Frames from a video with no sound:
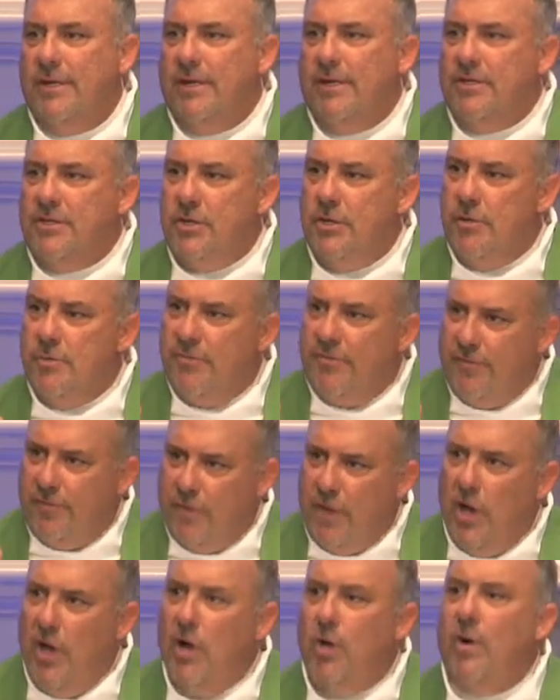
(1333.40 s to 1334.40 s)
to
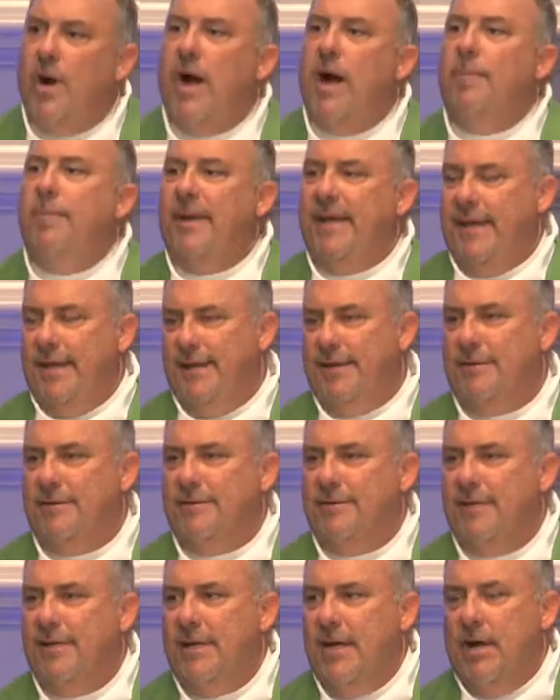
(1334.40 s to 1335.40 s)
flow
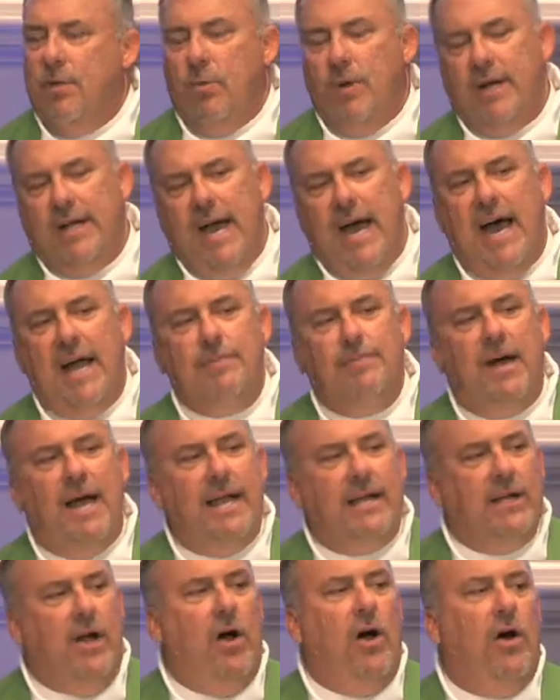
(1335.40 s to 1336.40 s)
uphill, where God
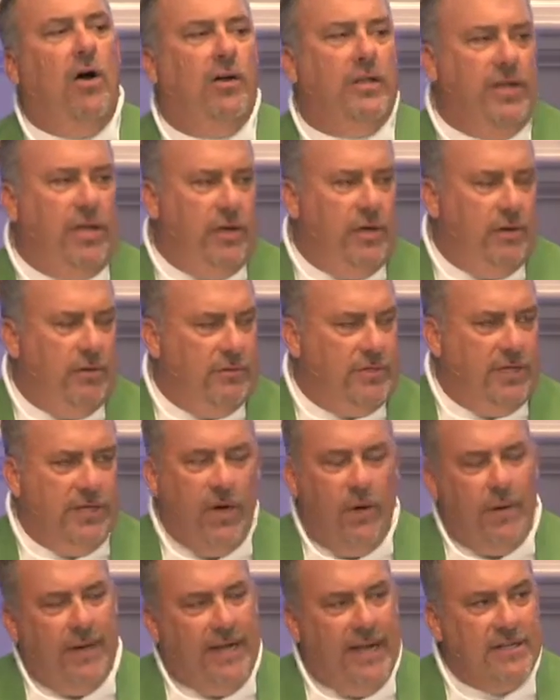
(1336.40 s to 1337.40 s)
might call you to
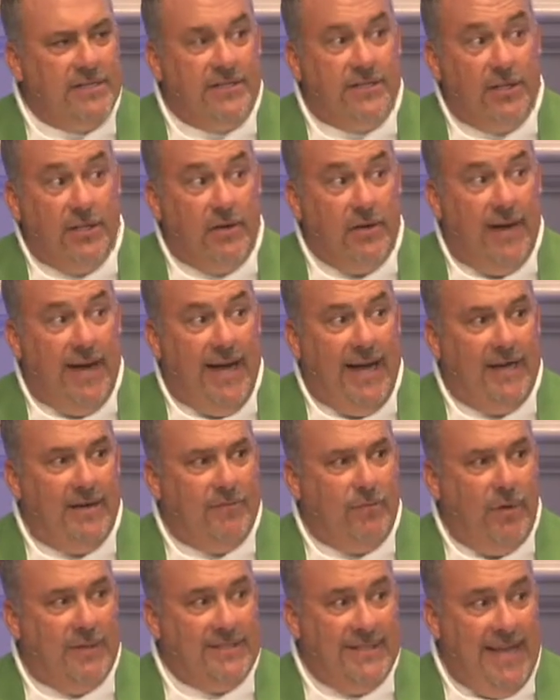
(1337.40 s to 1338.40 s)
go against the grain
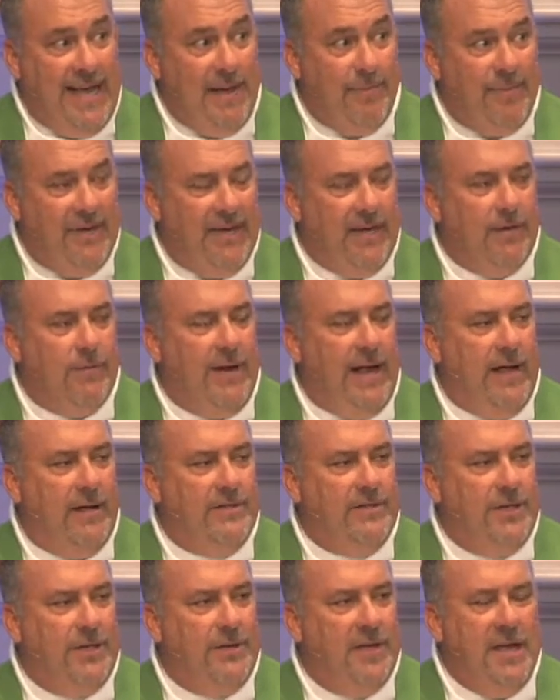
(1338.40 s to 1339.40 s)
of what's happening
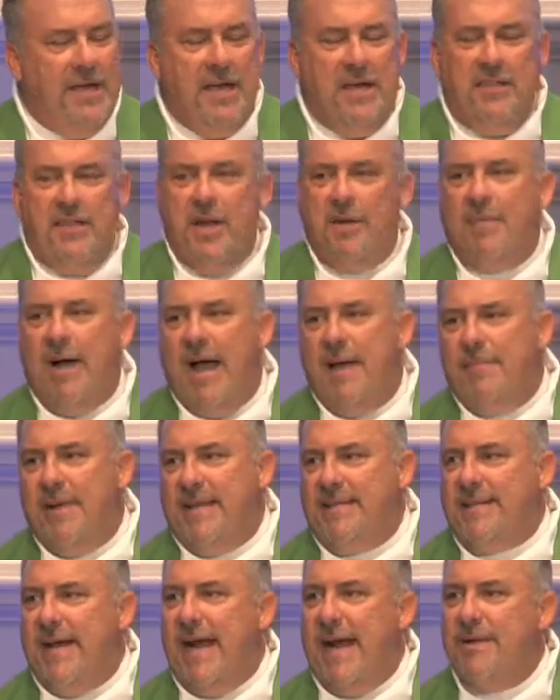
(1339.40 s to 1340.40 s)
around you. There might be
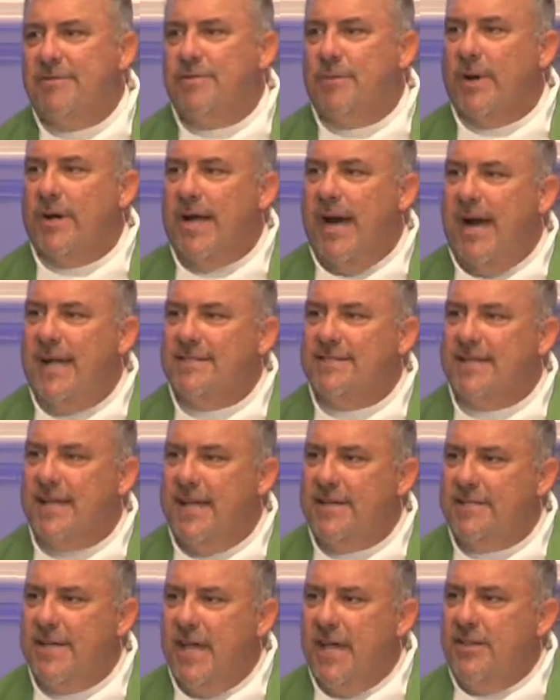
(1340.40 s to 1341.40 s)
times where God
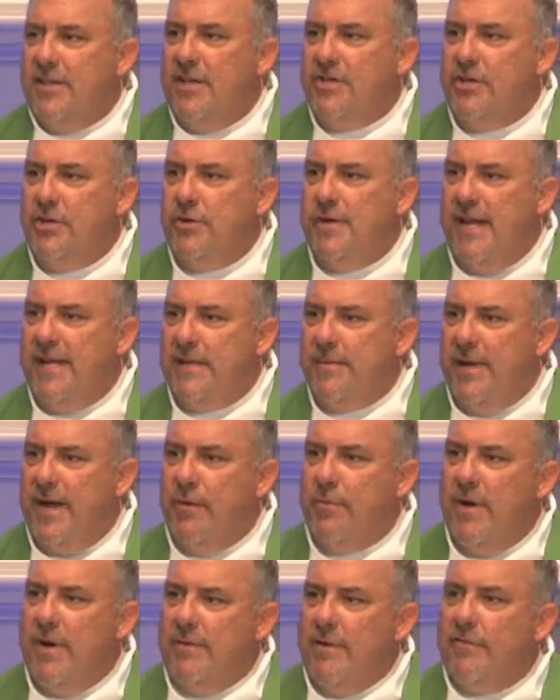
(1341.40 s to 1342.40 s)
says that you need to be a
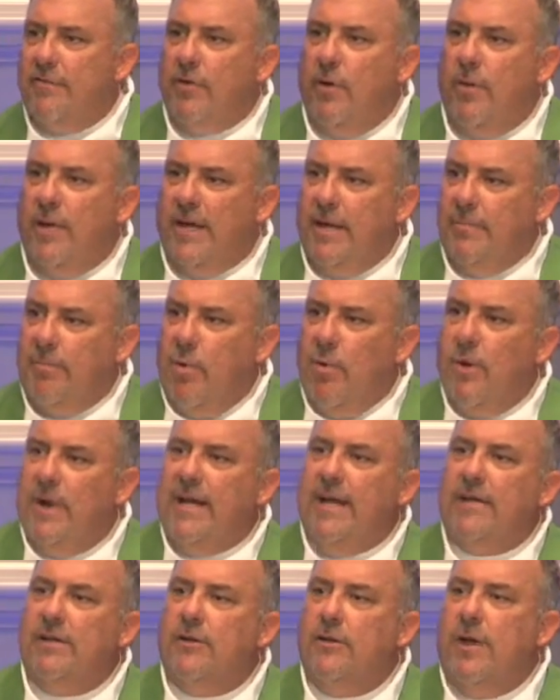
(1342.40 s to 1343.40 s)
river flowing and
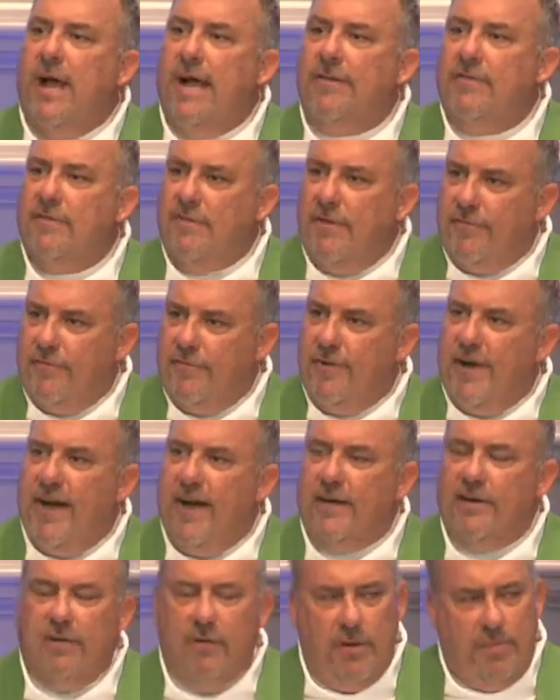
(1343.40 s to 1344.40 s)
pouring into the life of a
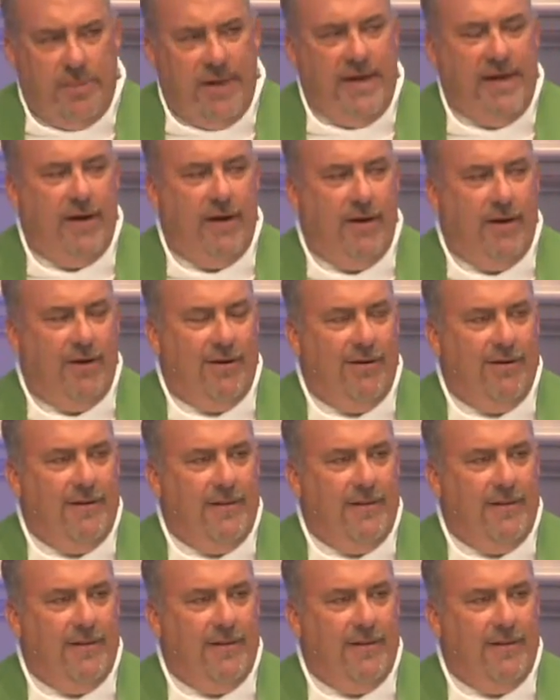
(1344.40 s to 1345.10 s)
friend or a peer,